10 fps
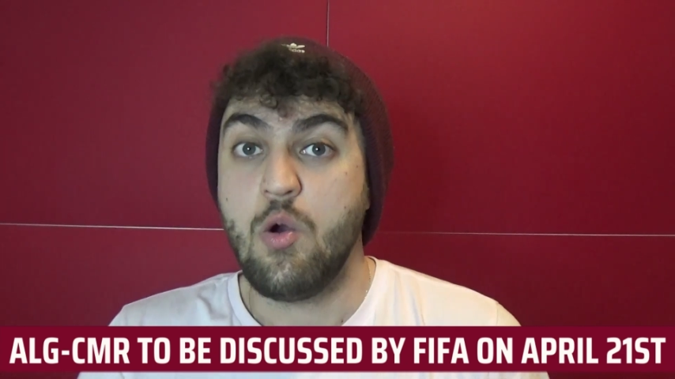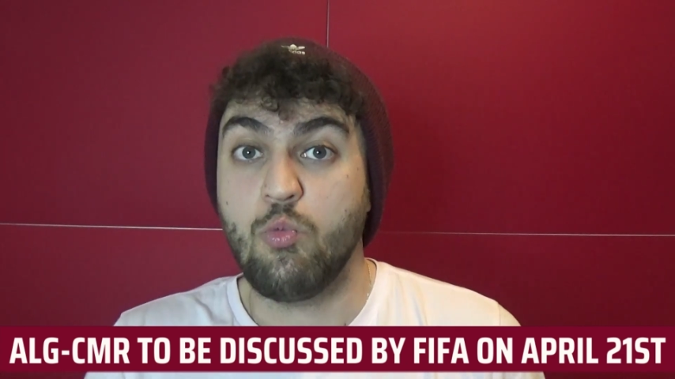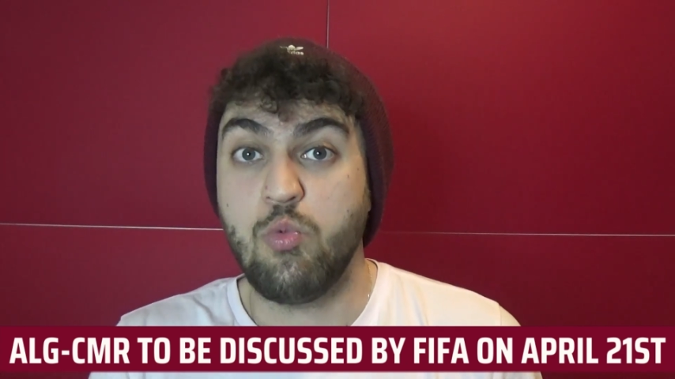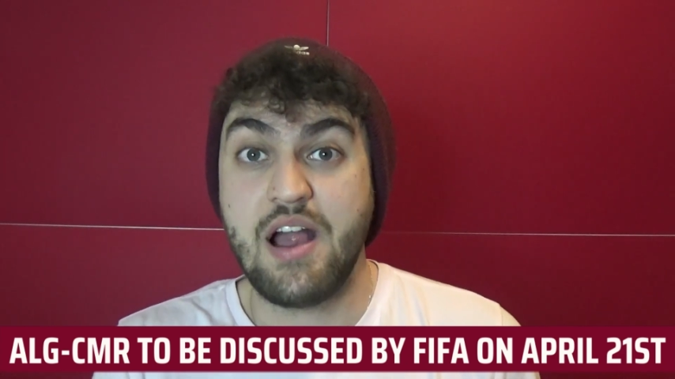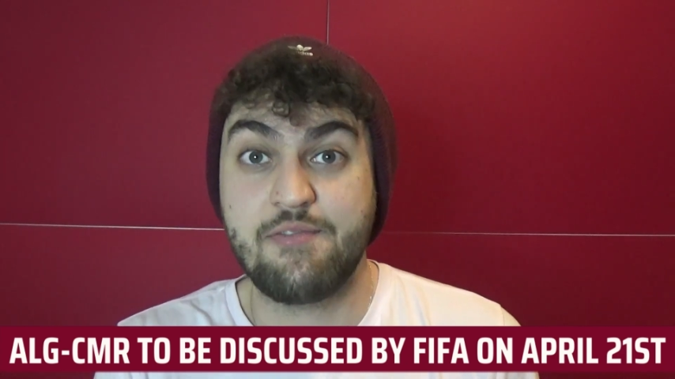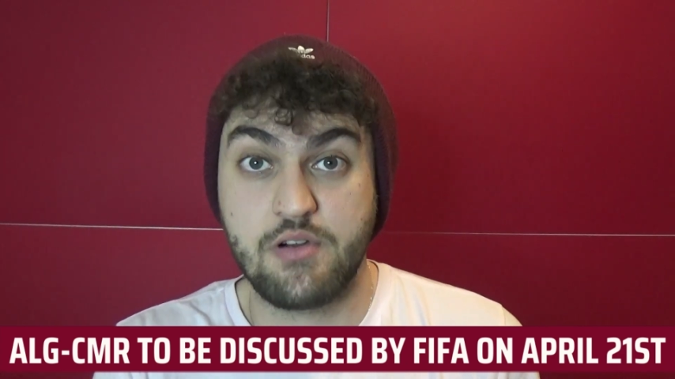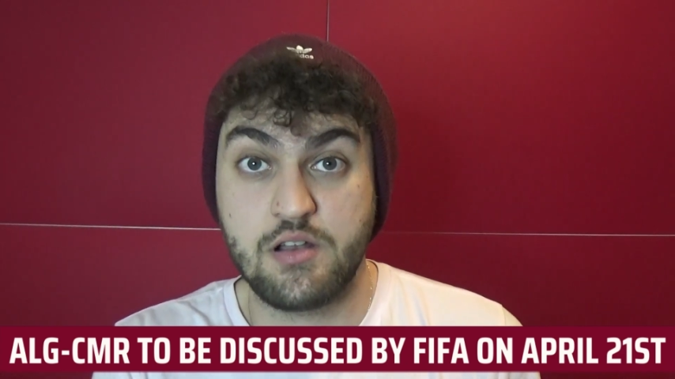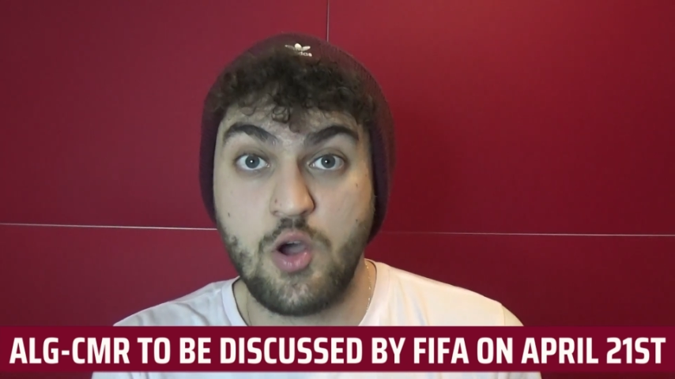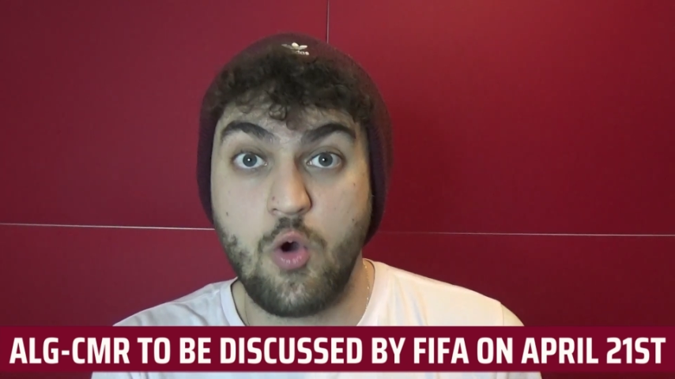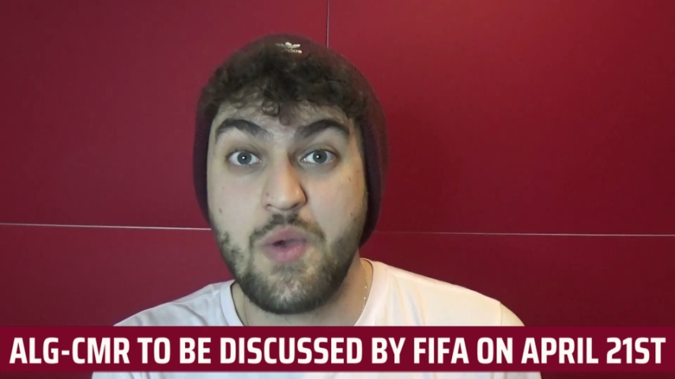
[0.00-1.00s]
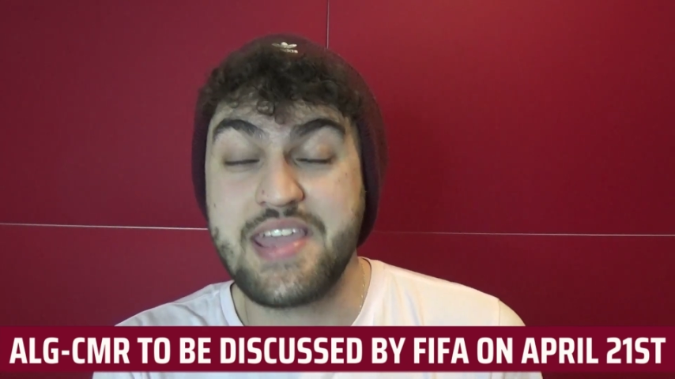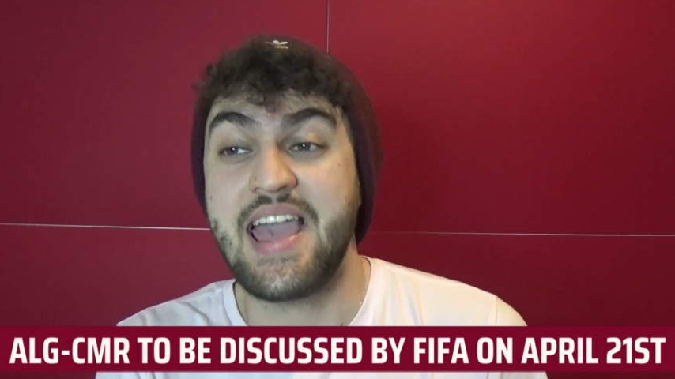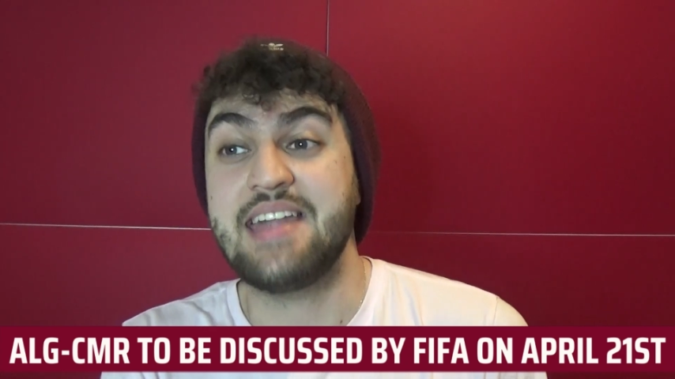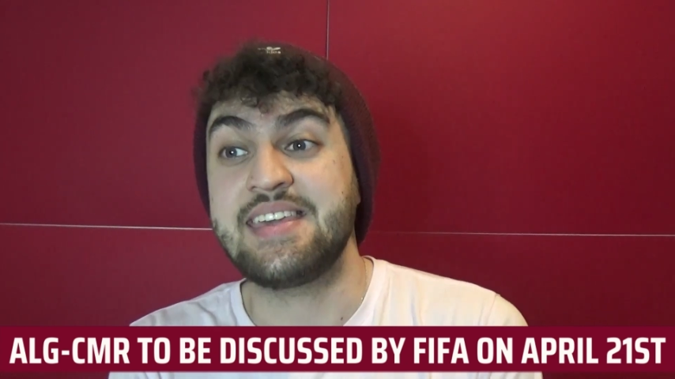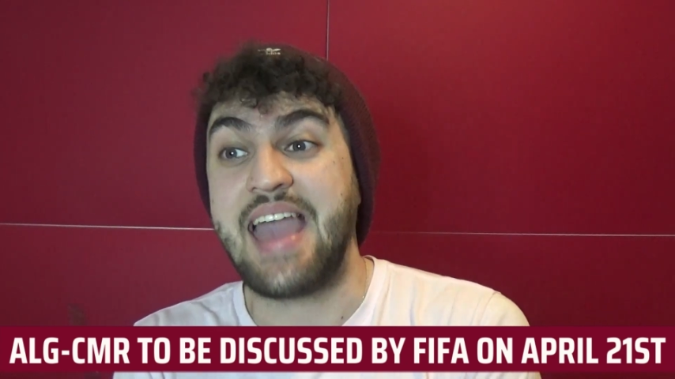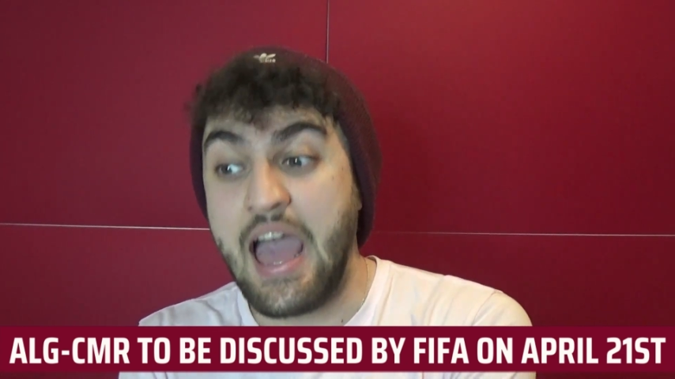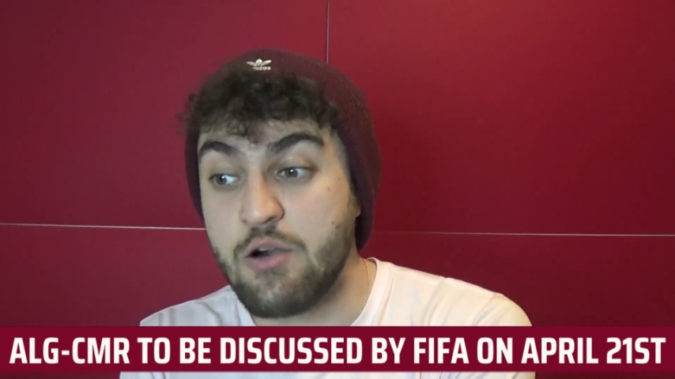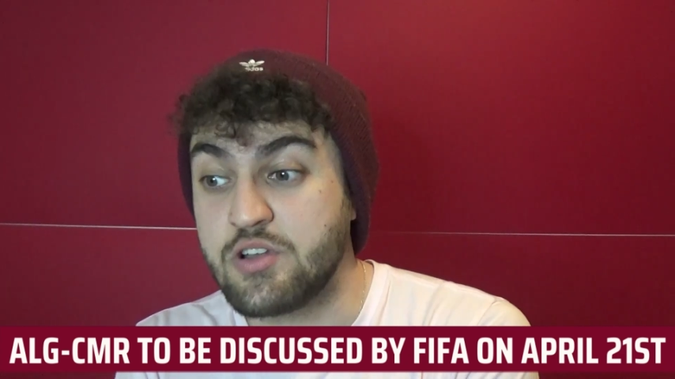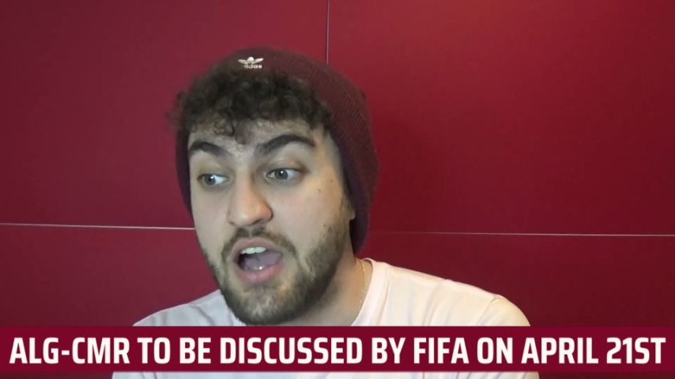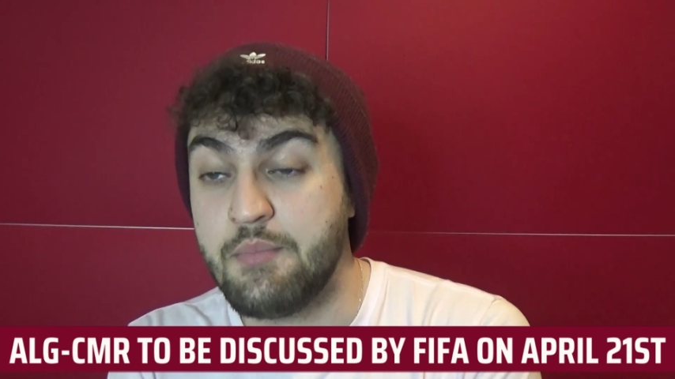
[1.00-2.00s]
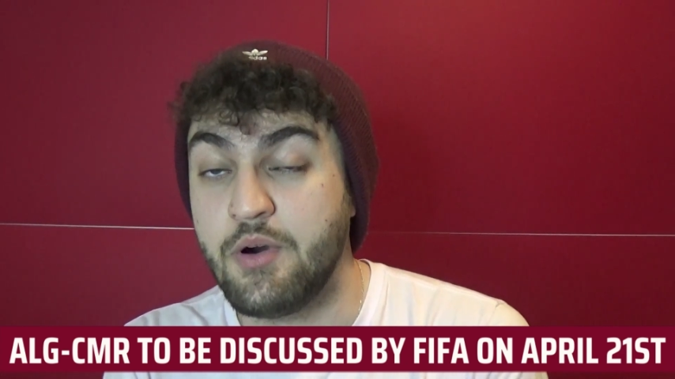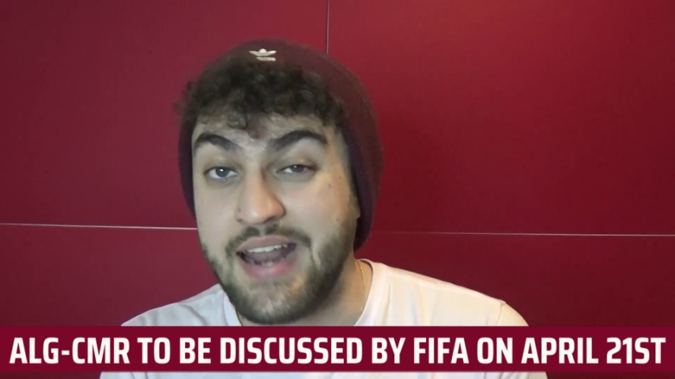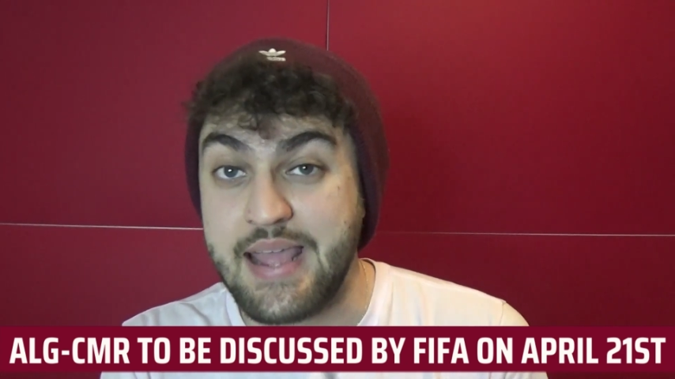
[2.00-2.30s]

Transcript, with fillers: Whether or not we get the outcome on